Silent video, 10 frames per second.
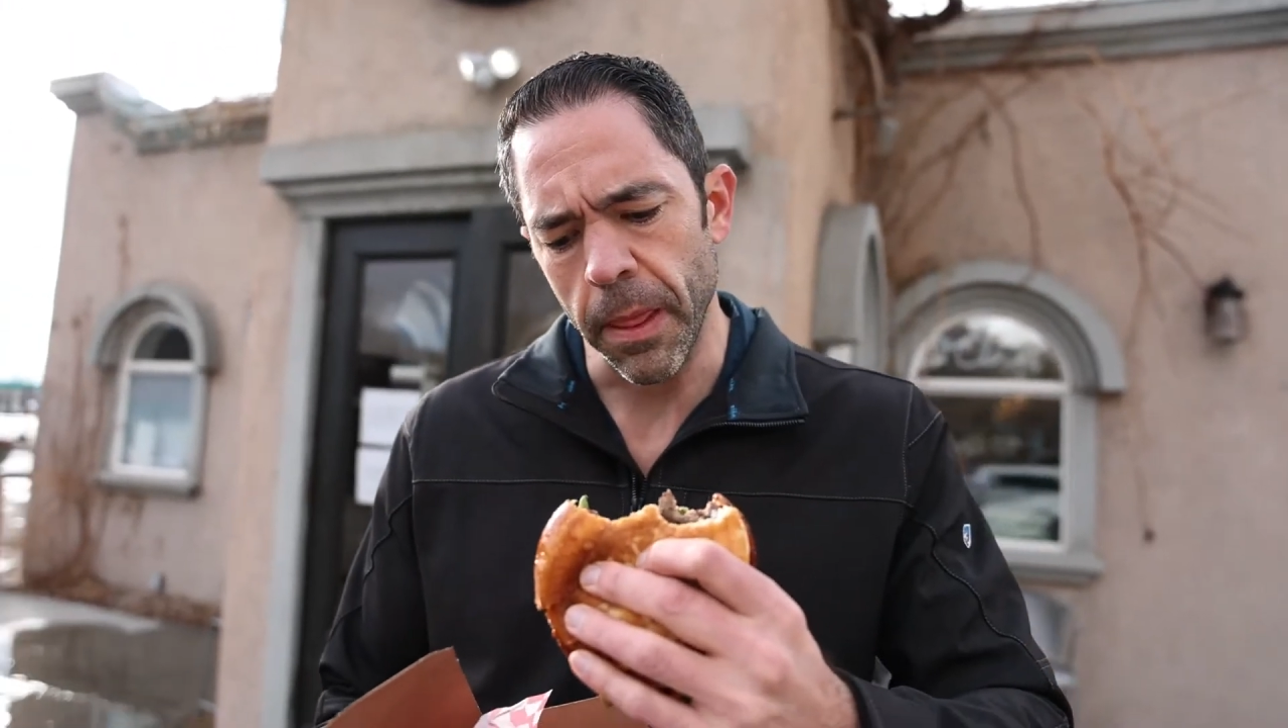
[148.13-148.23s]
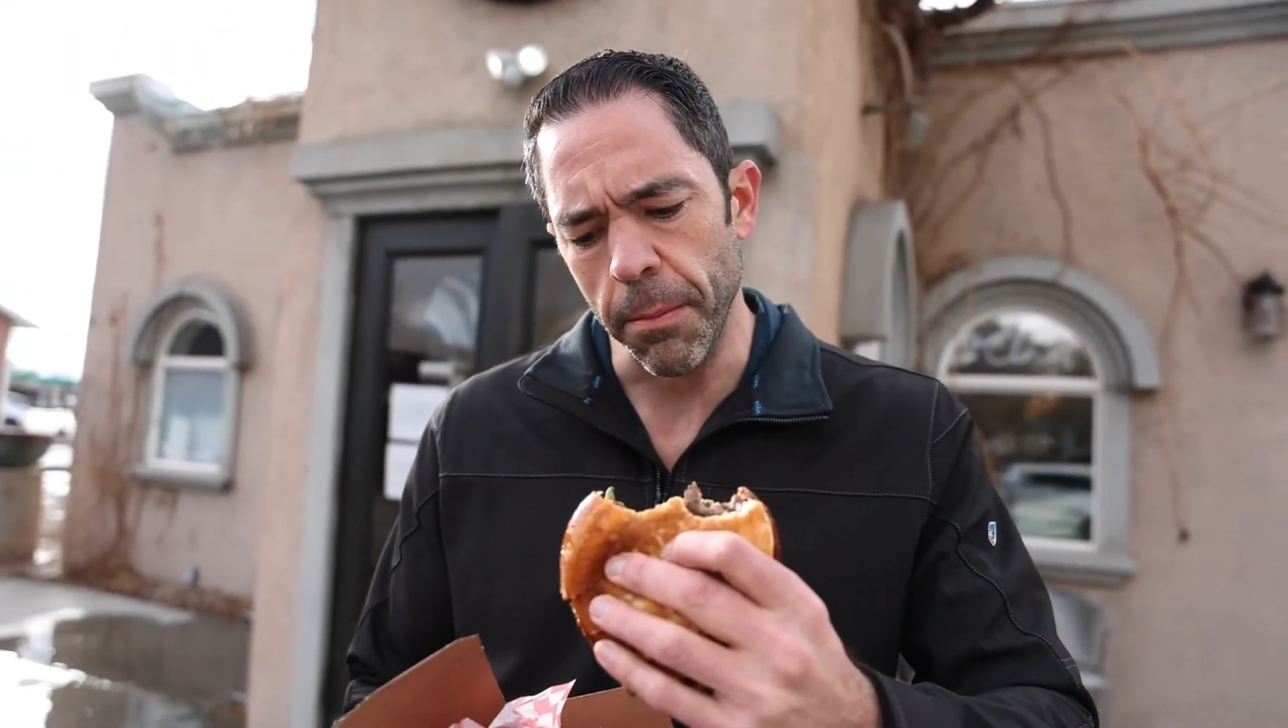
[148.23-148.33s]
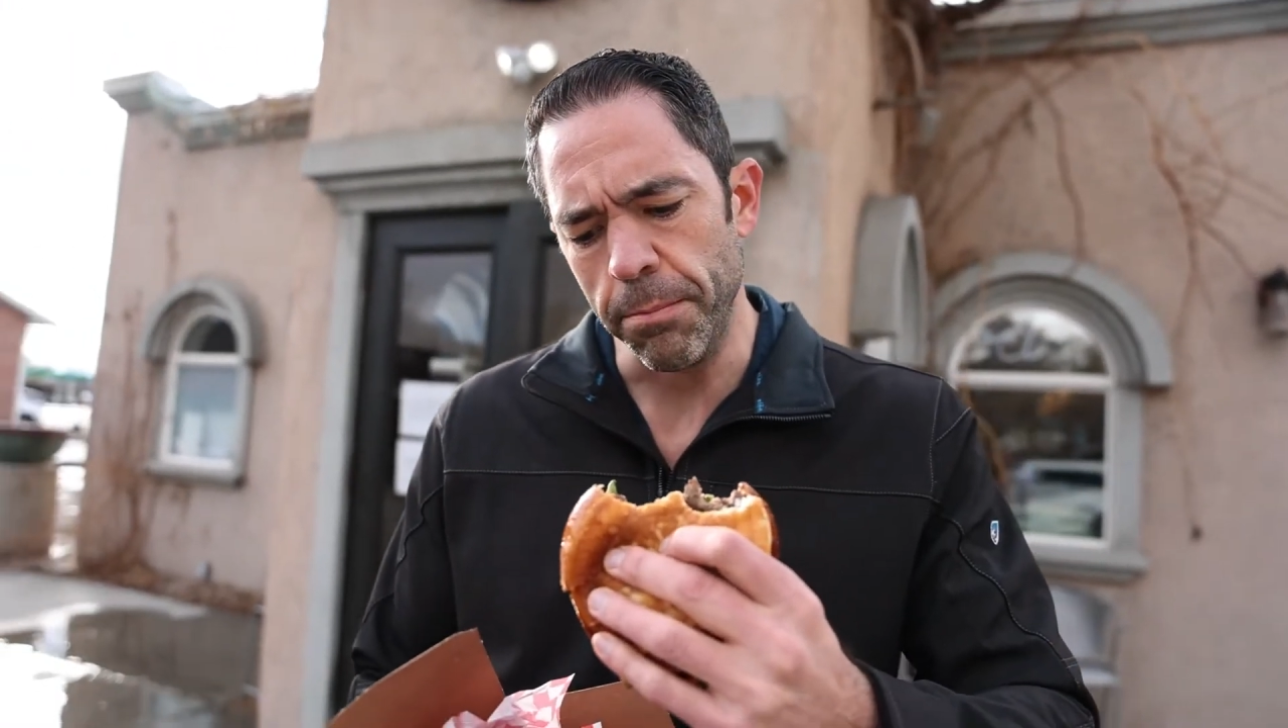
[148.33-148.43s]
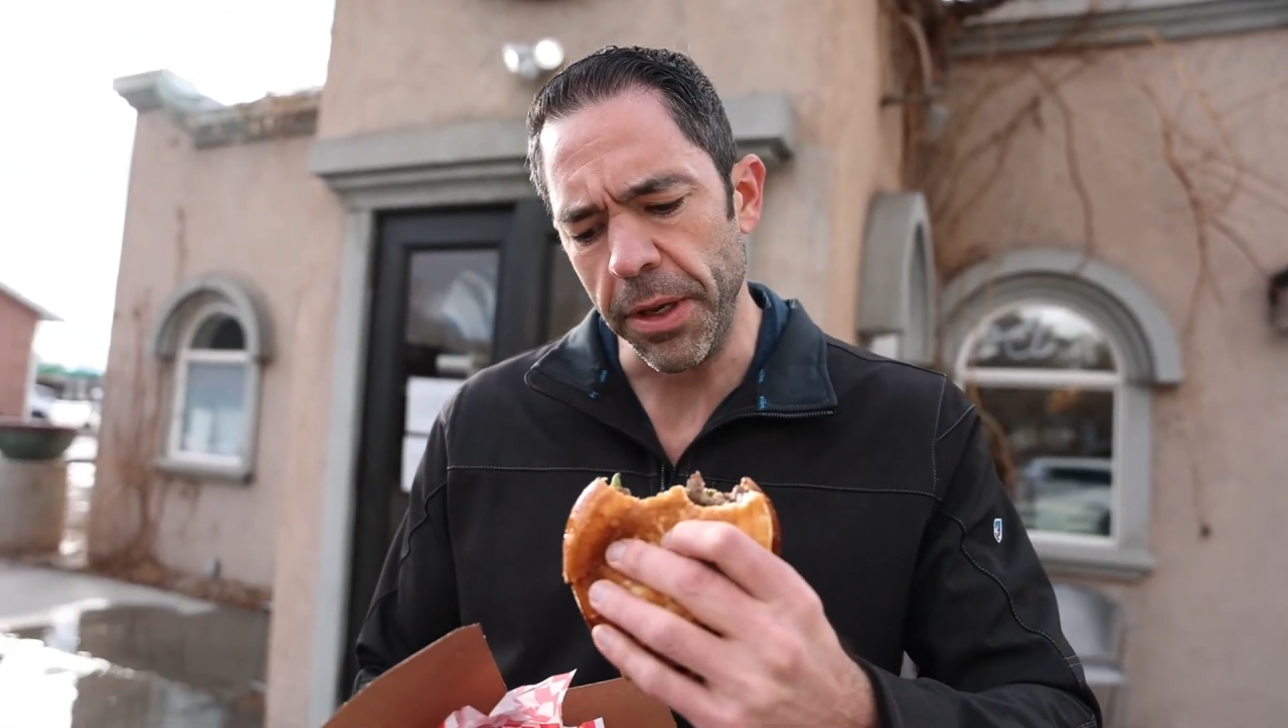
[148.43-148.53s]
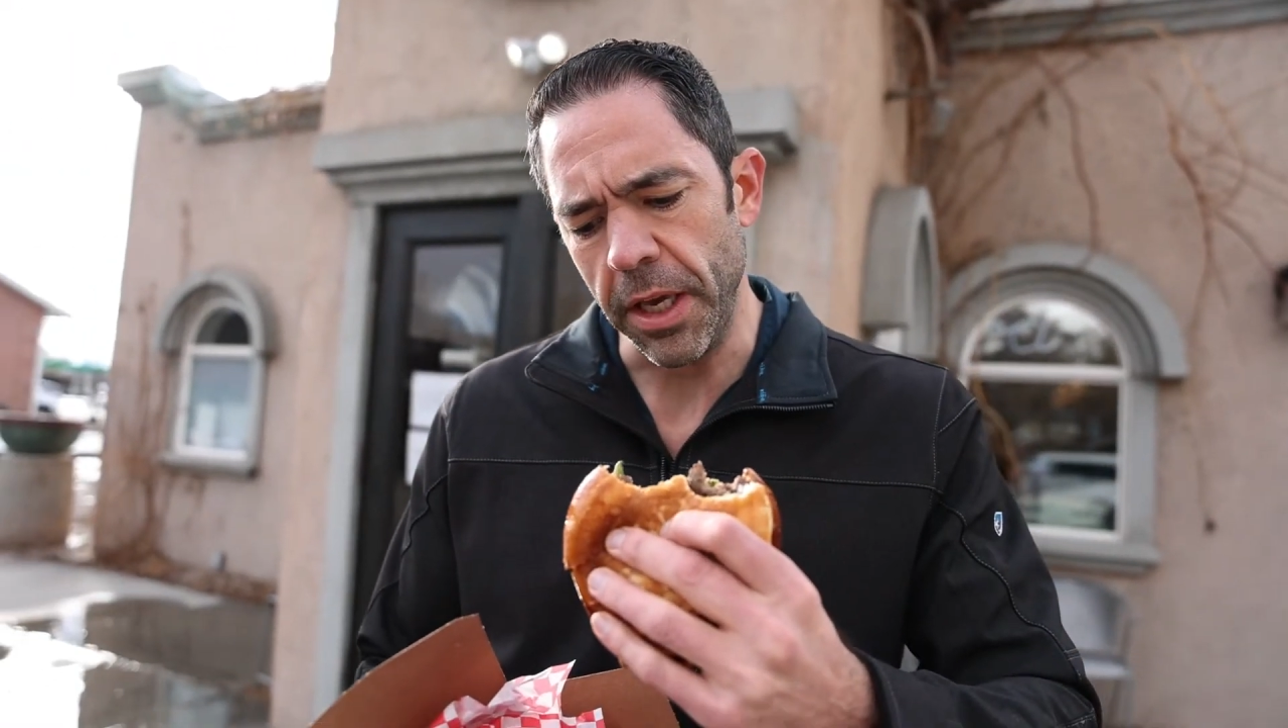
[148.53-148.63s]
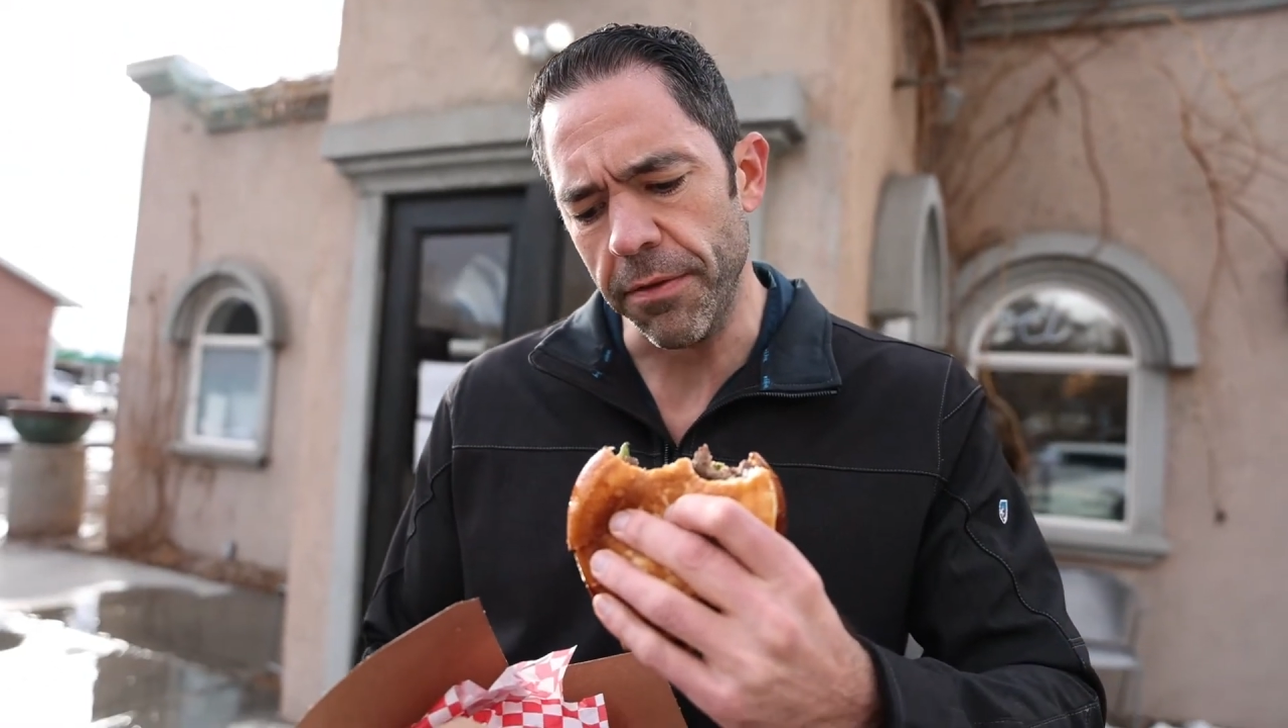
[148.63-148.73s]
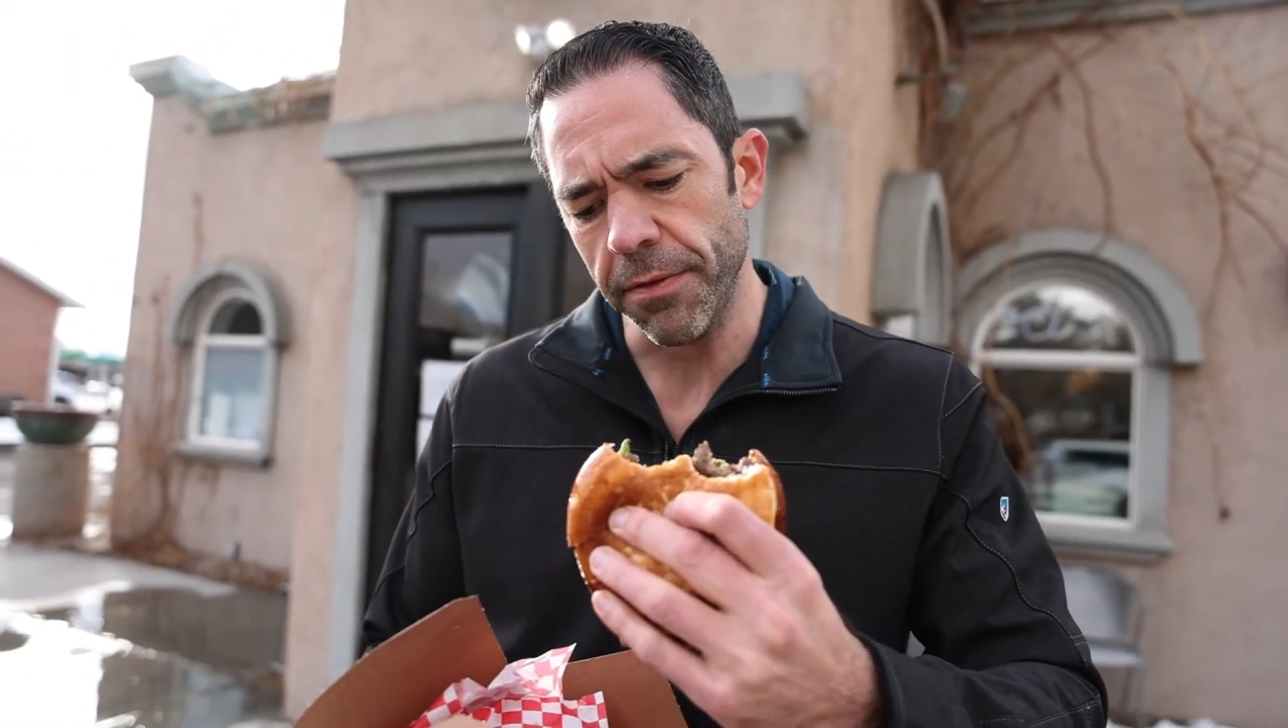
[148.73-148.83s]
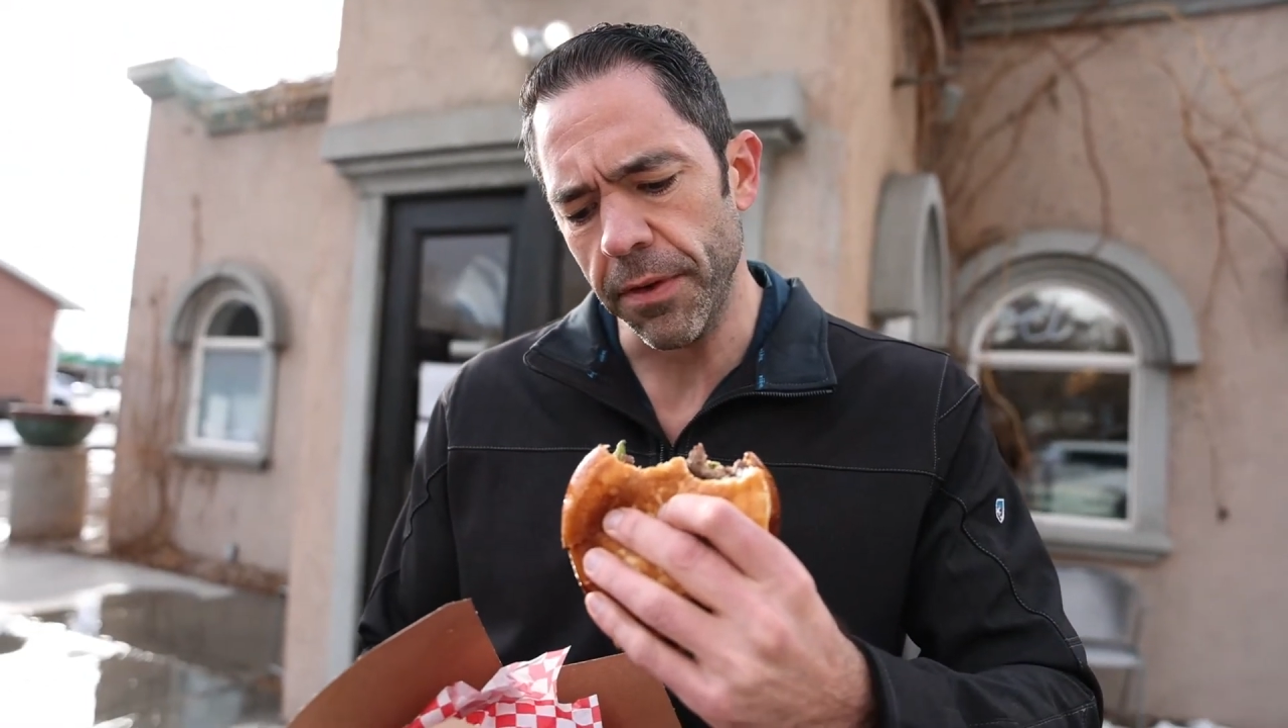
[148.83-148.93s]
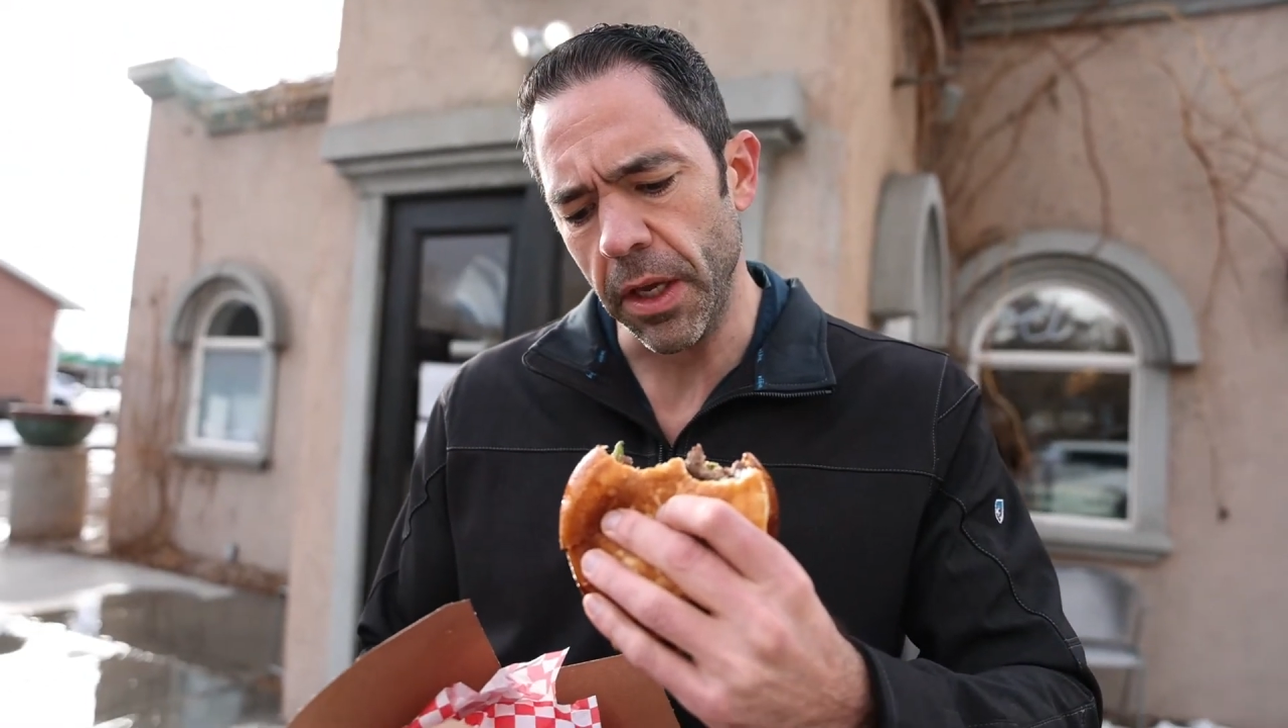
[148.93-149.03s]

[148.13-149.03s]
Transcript: The beef